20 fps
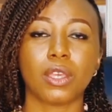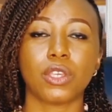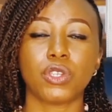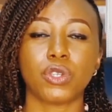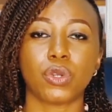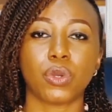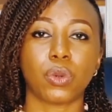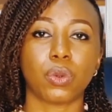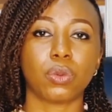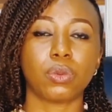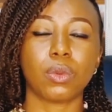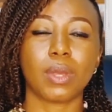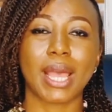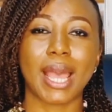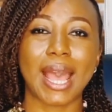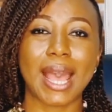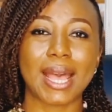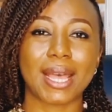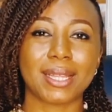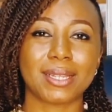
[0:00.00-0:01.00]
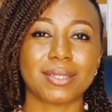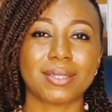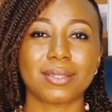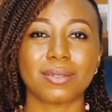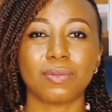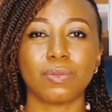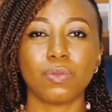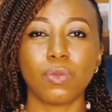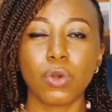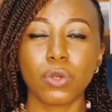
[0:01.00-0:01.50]
and
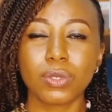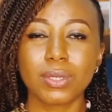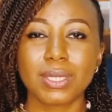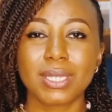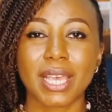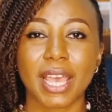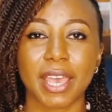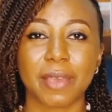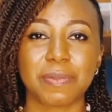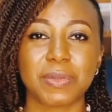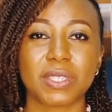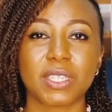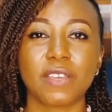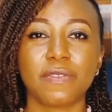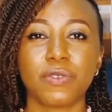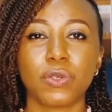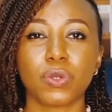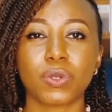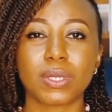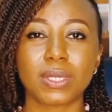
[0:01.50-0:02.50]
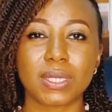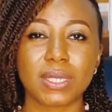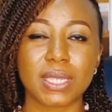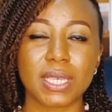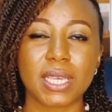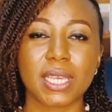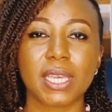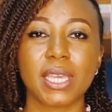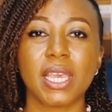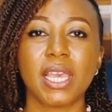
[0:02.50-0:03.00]
most times if you
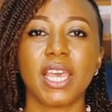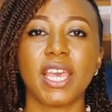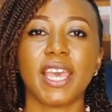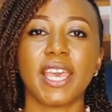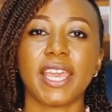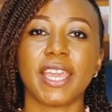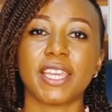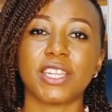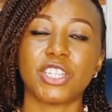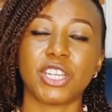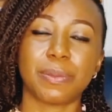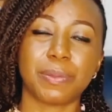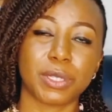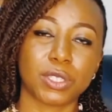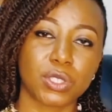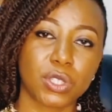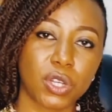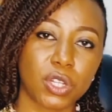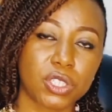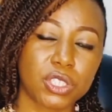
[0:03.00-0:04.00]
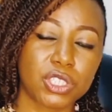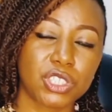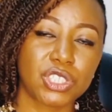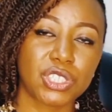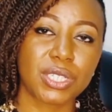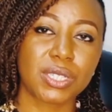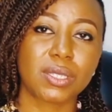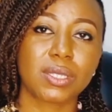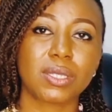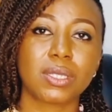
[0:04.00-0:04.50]
see a
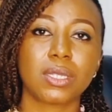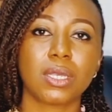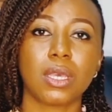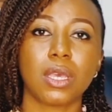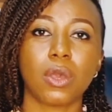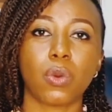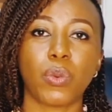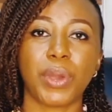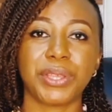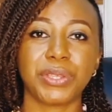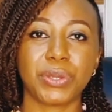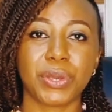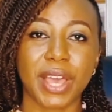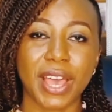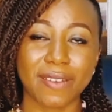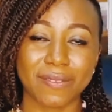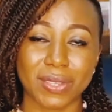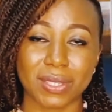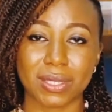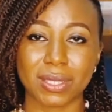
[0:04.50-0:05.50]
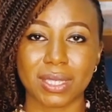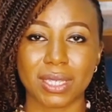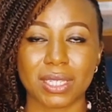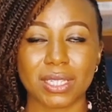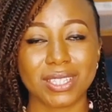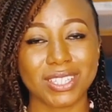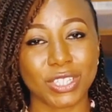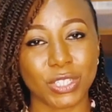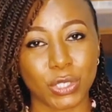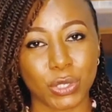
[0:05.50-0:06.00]
dermatologist when you have a
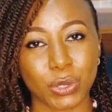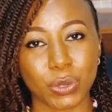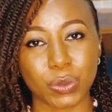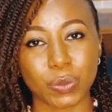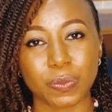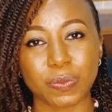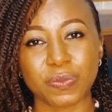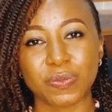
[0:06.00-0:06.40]
skin issue,